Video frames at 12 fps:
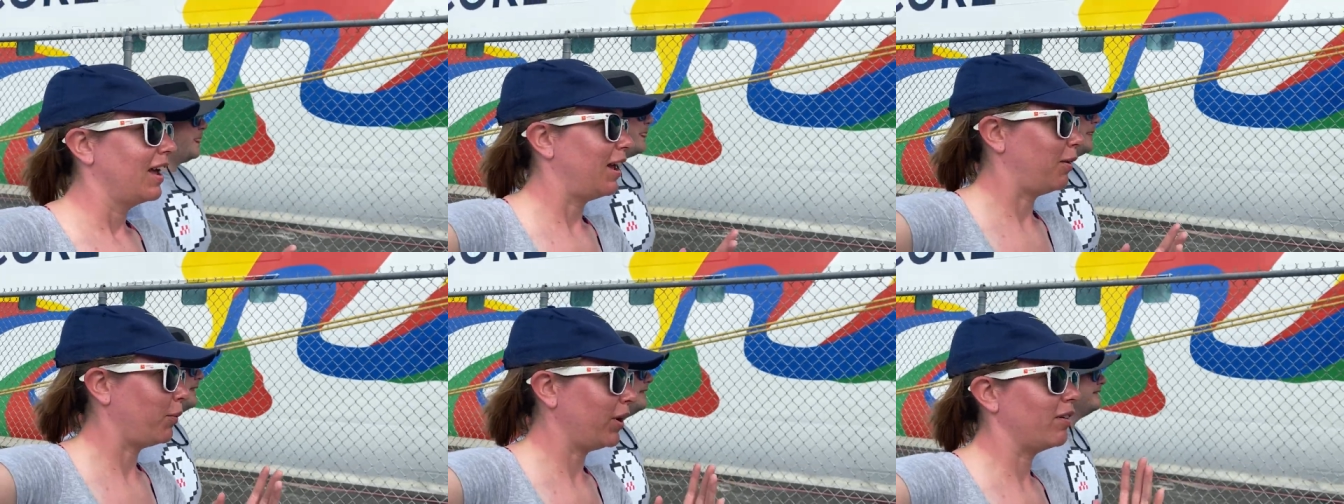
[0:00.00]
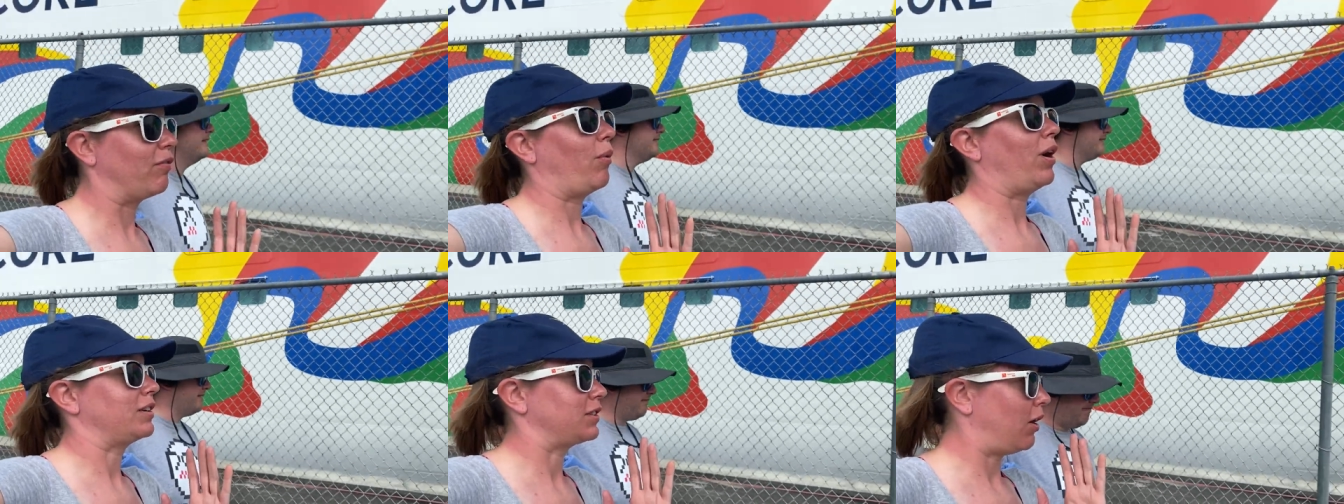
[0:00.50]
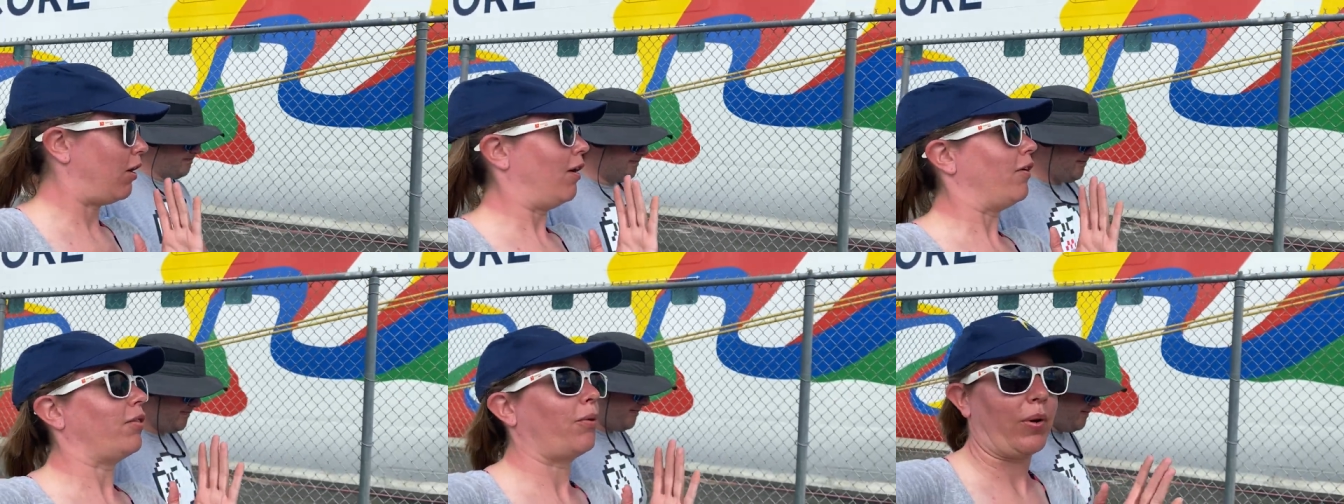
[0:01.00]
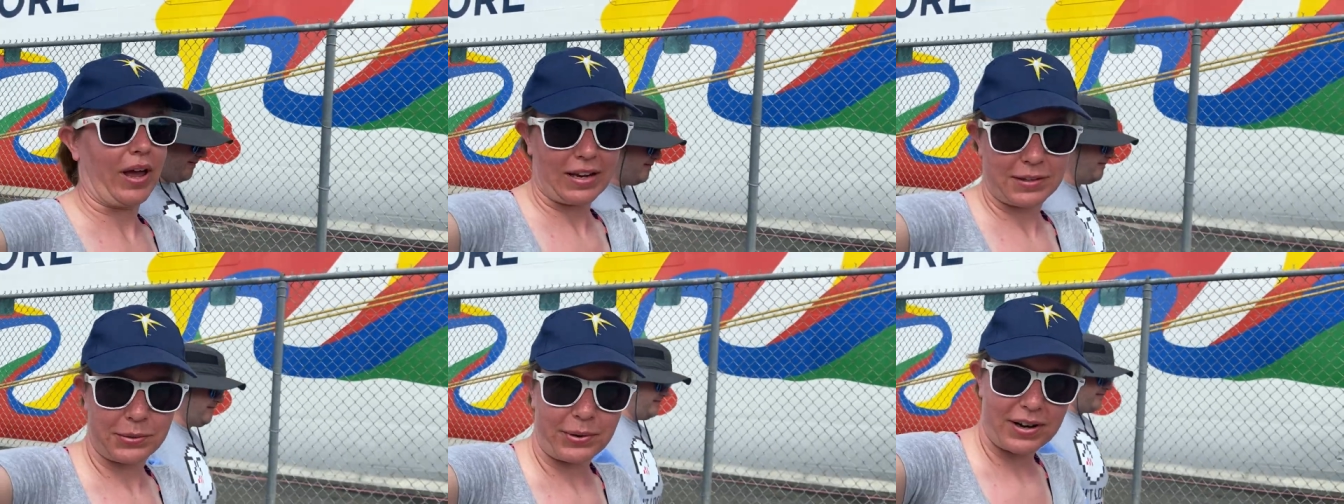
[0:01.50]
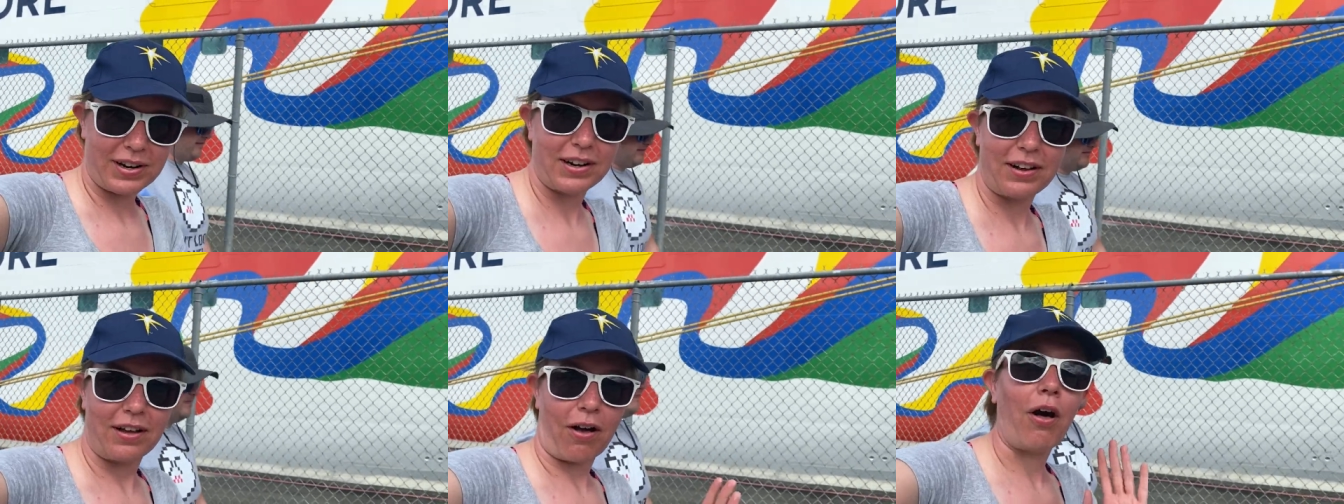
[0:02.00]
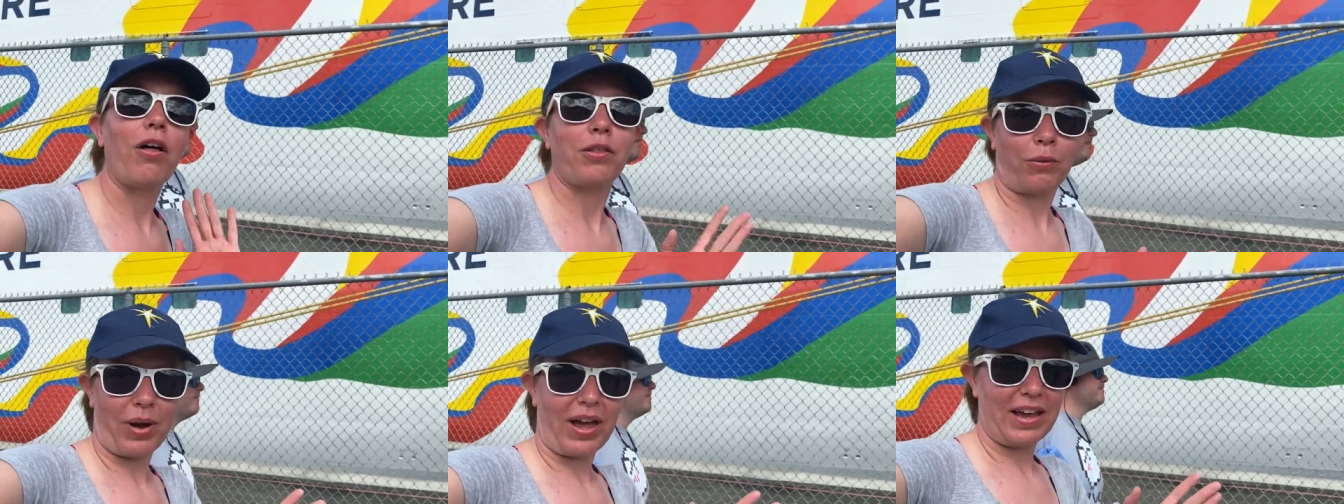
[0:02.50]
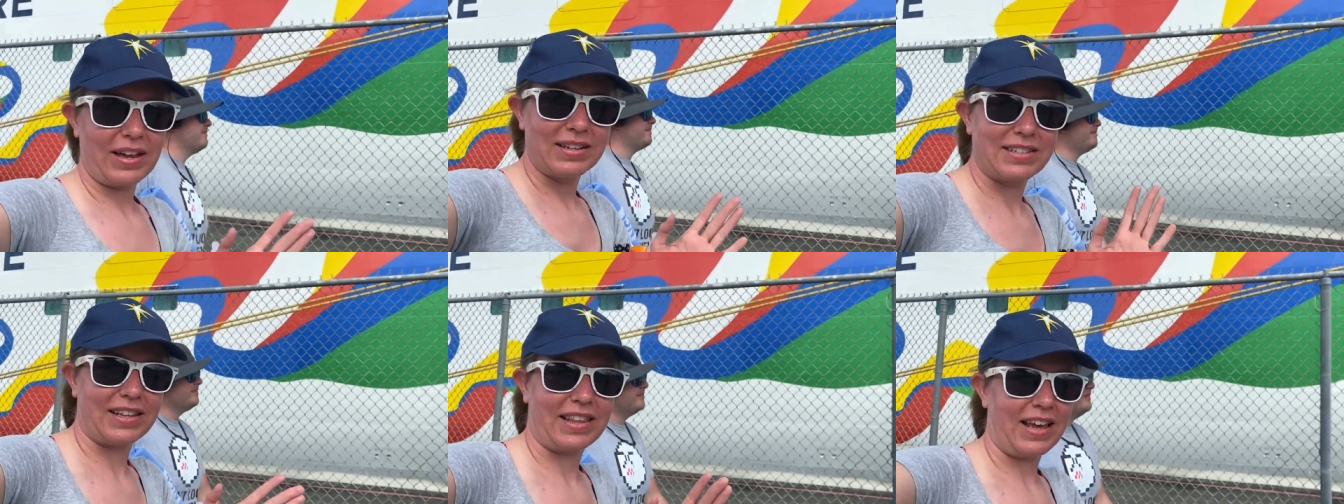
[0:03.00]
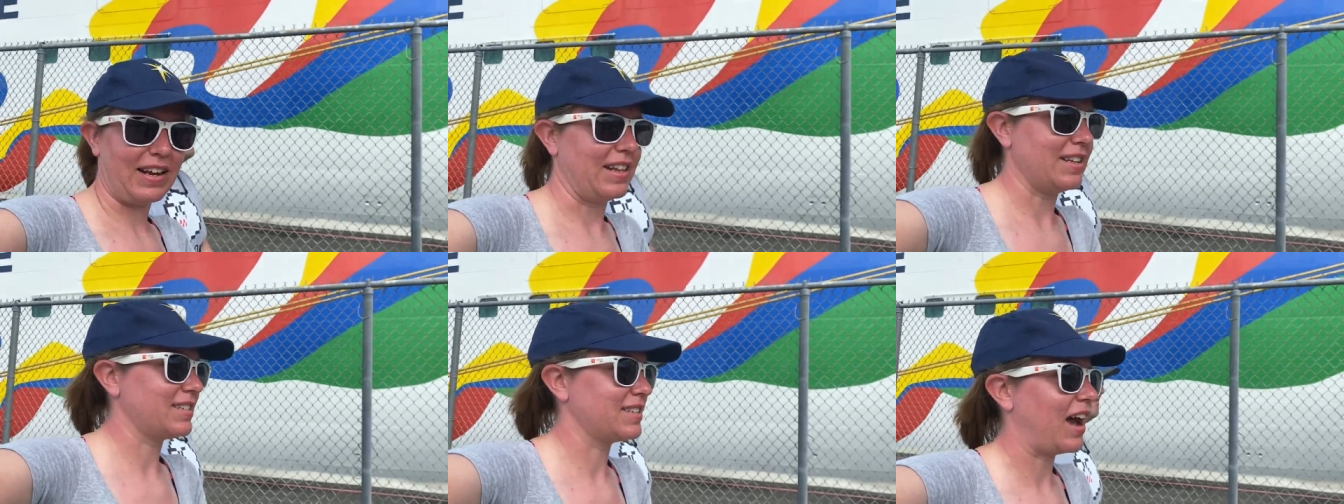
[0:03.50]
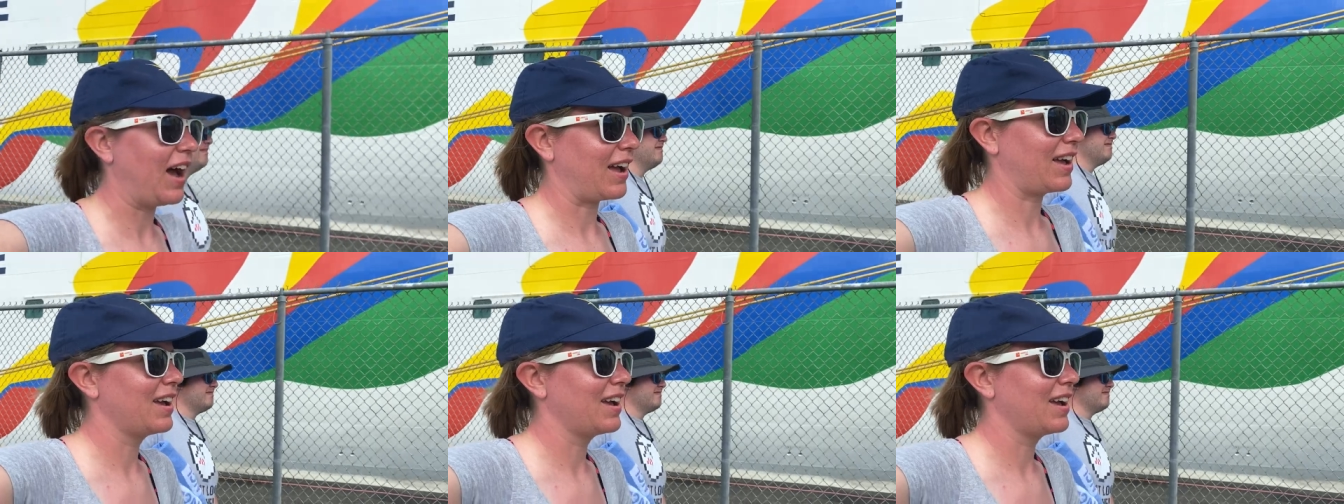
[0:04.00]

And we have walked all the way to the end of the stop.